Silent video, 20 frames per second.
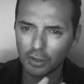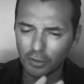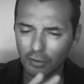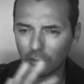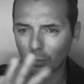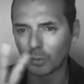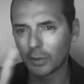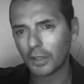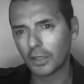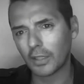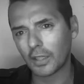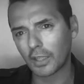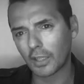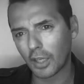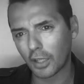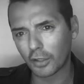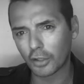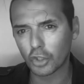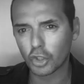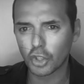this one and
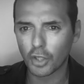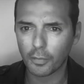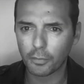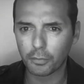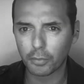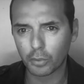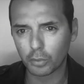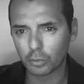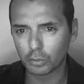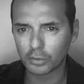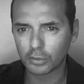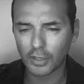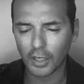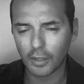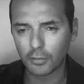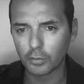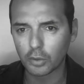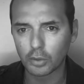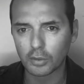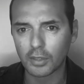another shampoo
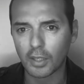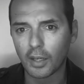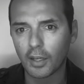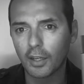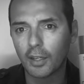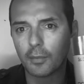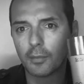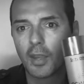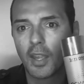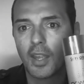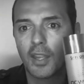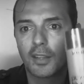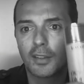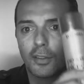time to time